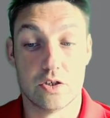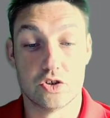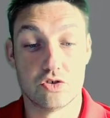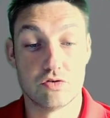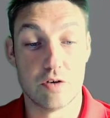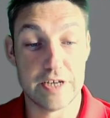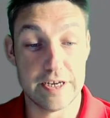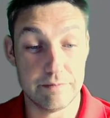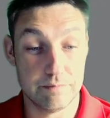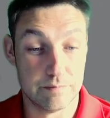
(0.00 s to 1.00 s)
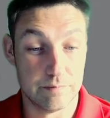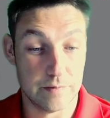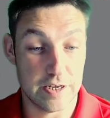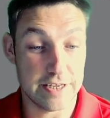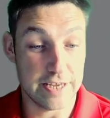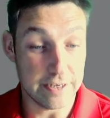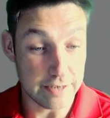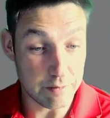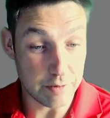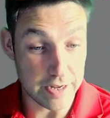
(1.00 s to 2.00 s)
Scroll down. Again,
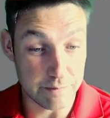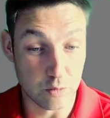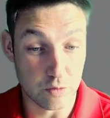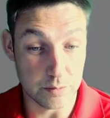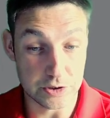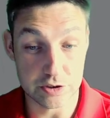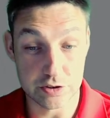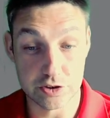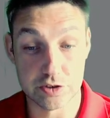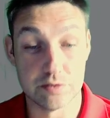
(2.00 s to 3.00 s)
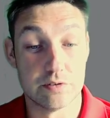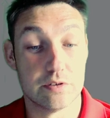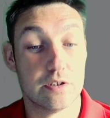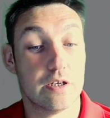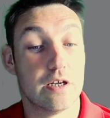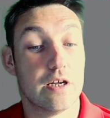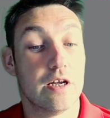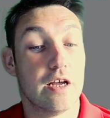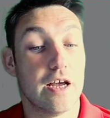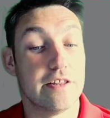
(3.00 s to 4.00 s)
now I have more options.
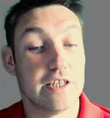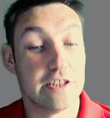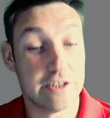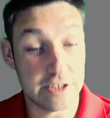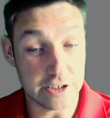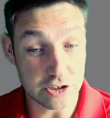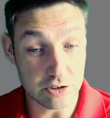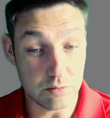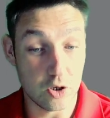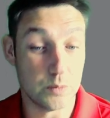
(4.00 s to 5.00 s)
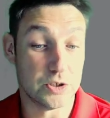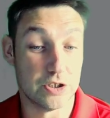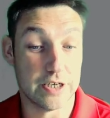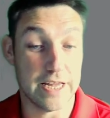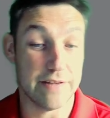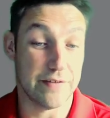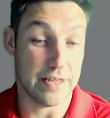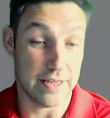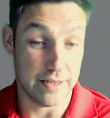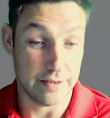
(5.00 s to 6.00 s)
And the additional option I have
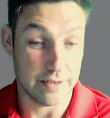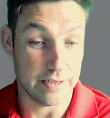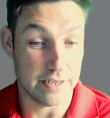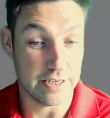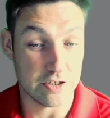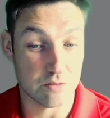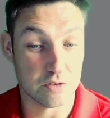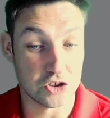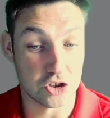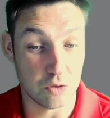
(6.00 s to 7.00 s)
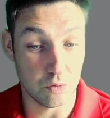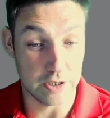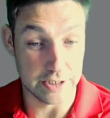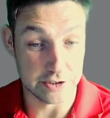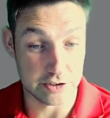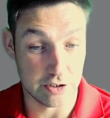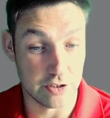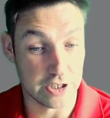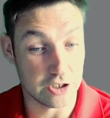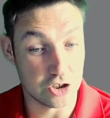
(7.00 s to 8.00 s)
here is a result list, and
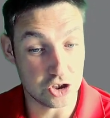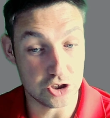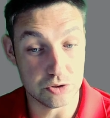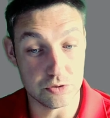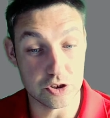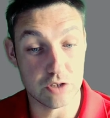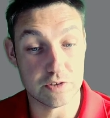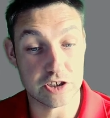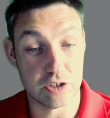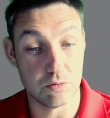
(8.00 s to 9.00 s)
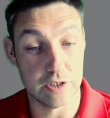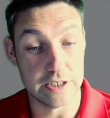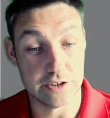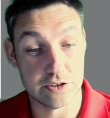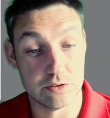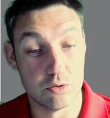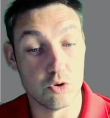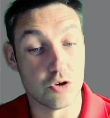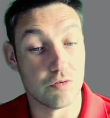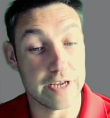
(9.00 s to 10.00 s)
I can choose a result list or
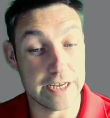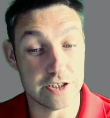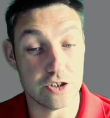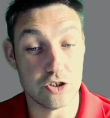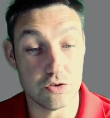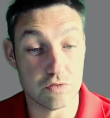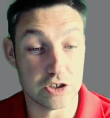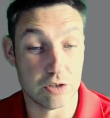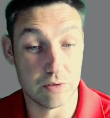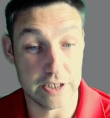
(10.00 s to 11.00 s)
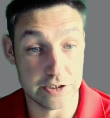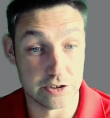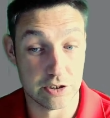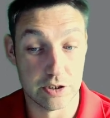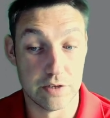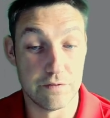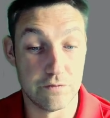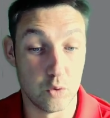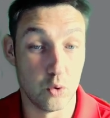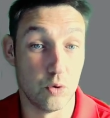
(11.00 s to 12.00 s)
create a new result list
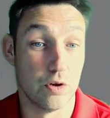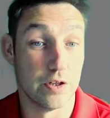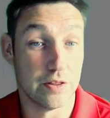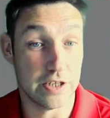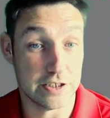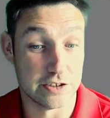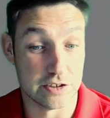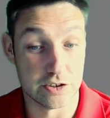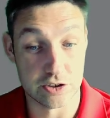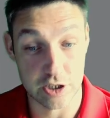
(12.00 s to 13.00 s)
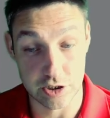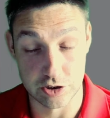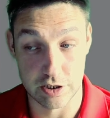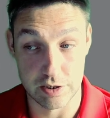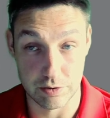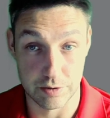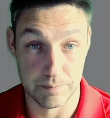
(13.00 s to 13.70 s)
for this search dialog.